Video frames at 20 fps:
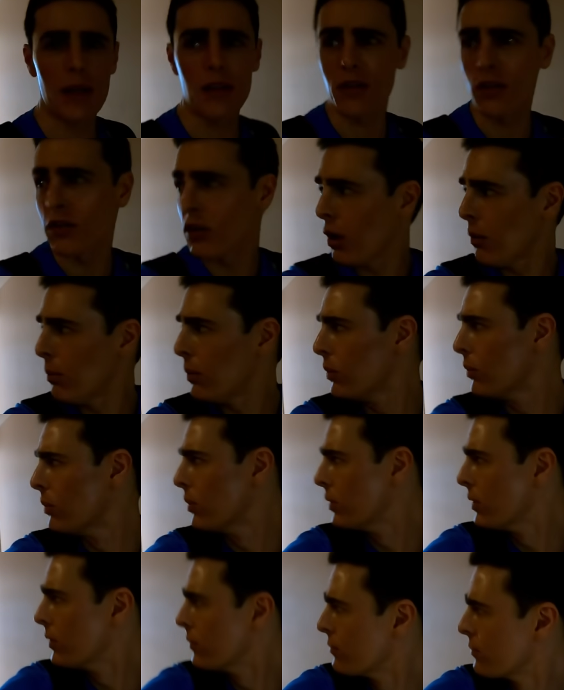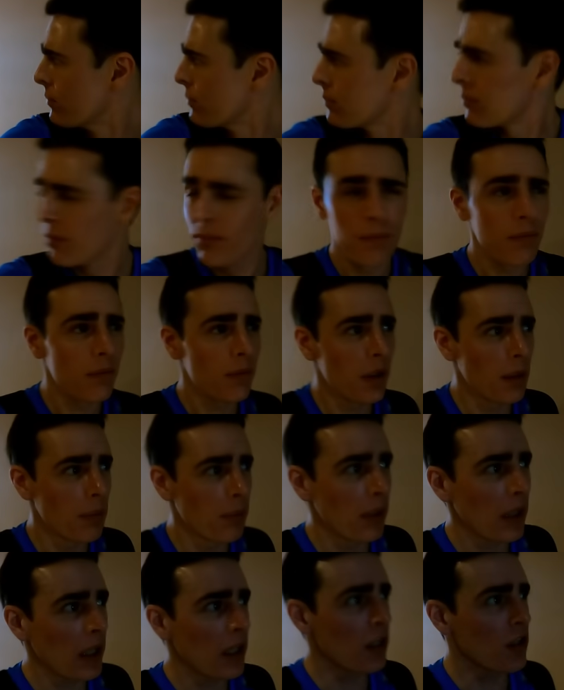is double the
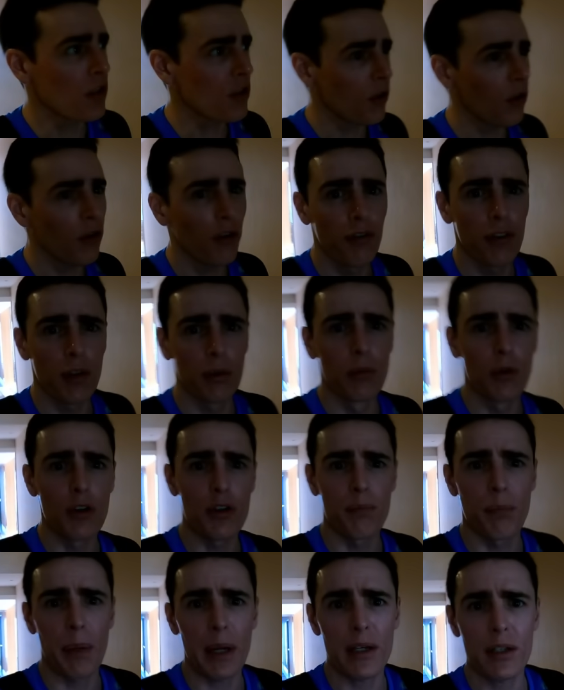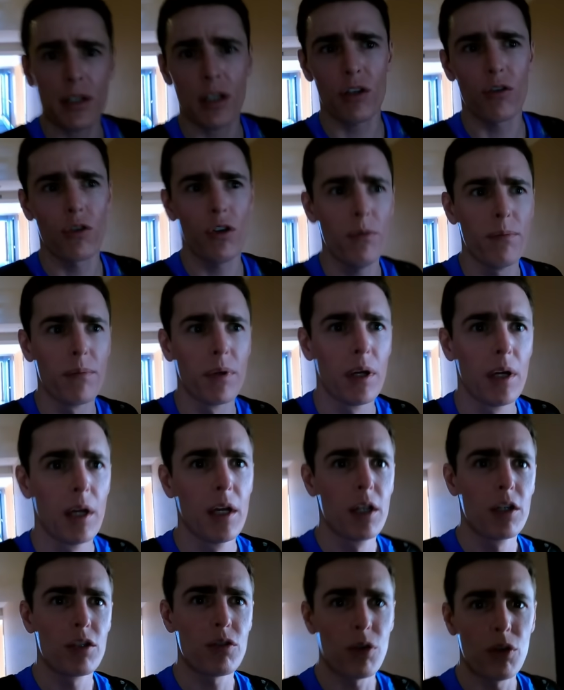price of their most basic room.
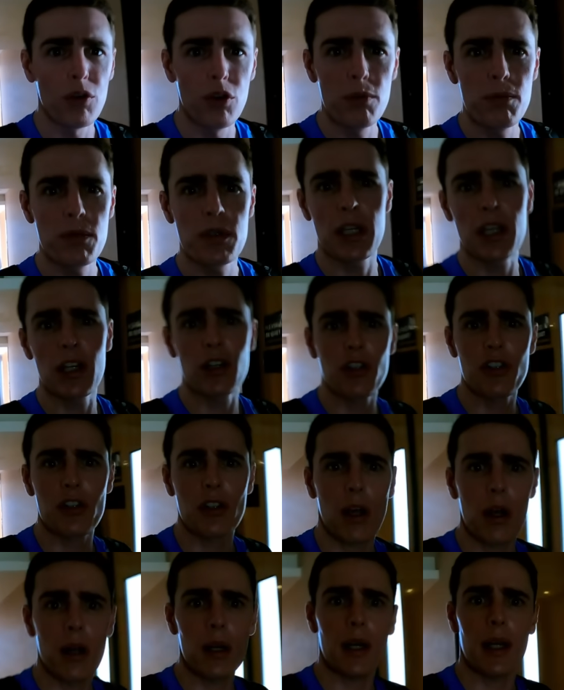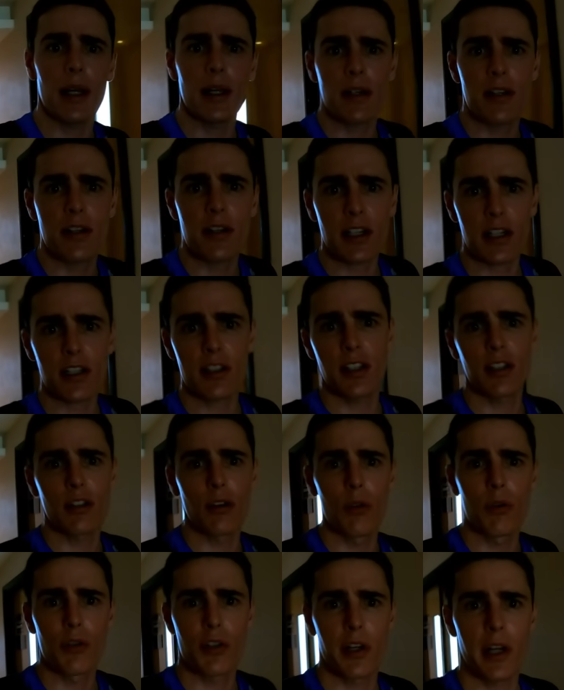So the rooms here start at
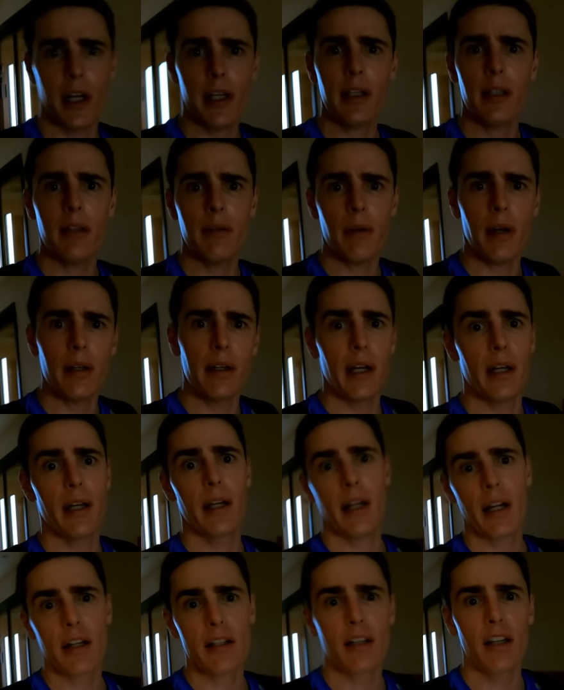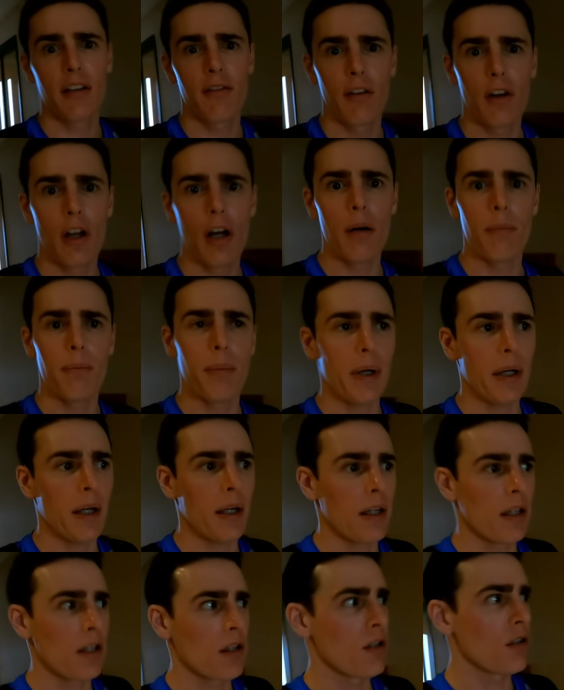$60 a night and then the next level up
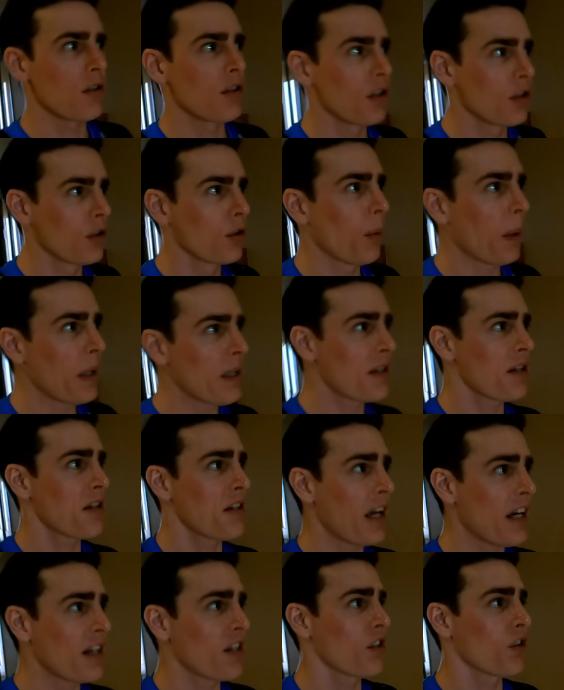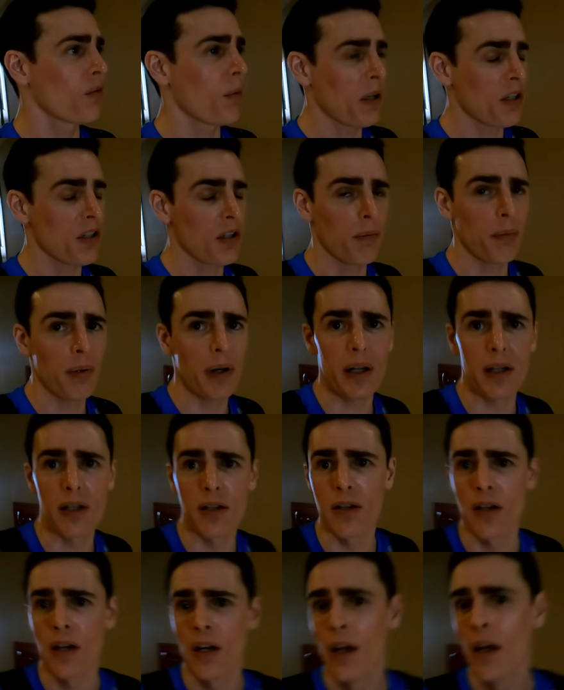is twice the size and twice the
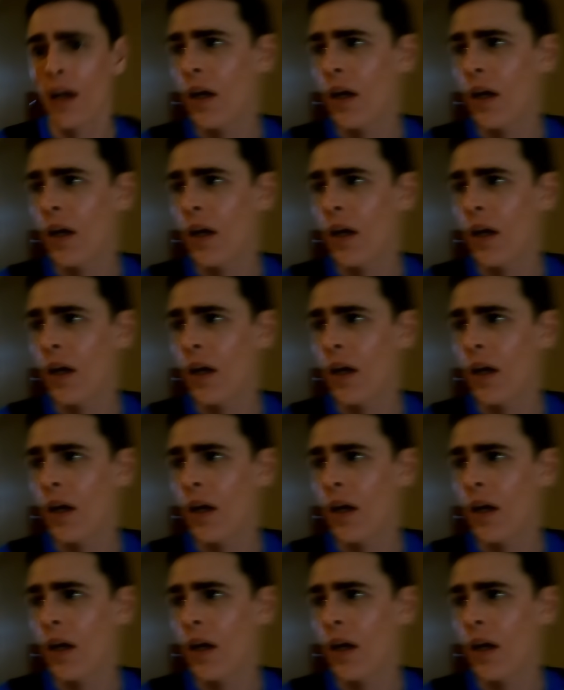price.